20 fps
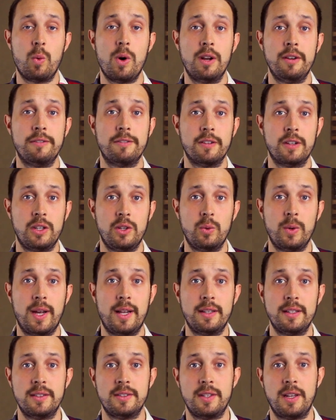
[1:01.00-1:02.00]
one for you,
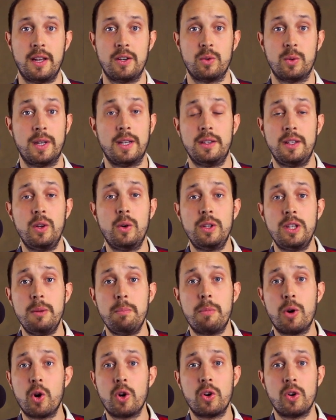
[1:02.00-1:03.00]
Alexandria. The only
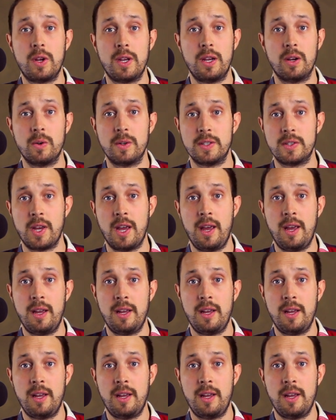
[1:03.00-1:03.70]
murder here is